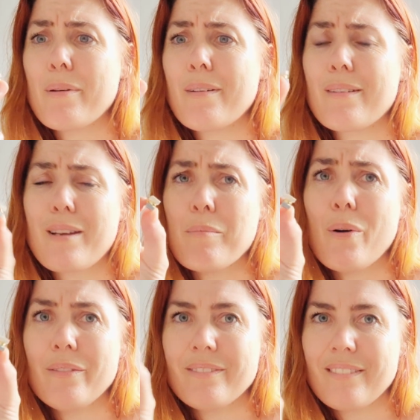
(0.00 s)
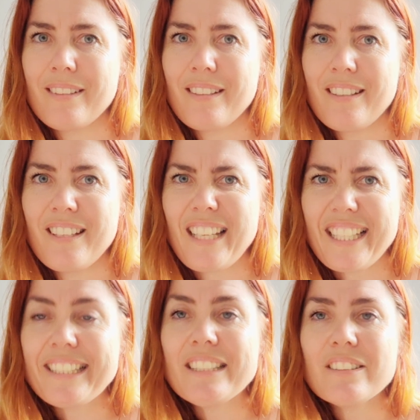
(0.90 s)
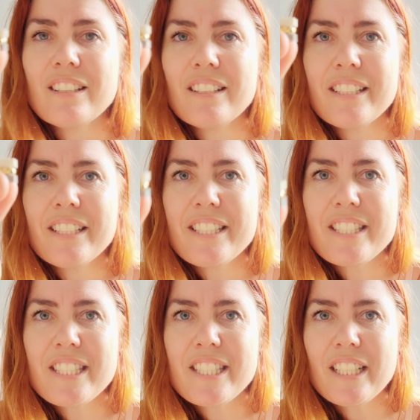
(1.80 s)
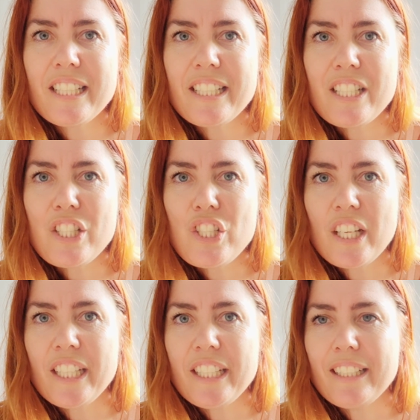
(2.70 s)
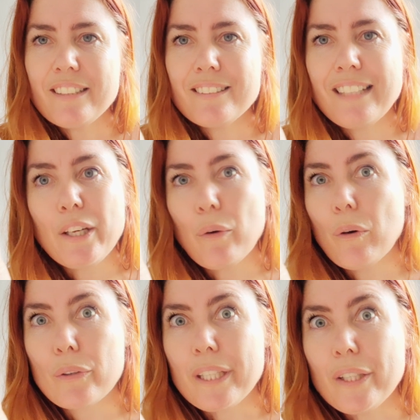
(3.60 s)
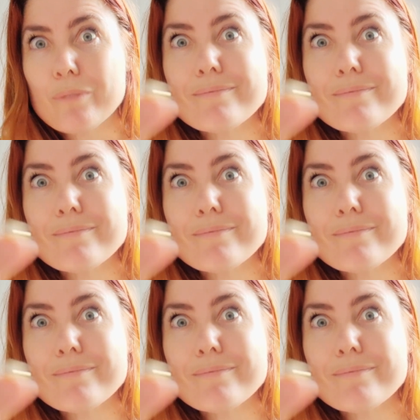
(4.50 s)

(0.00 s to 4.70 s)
Come on, like a little tiny shiny Lego Oreo.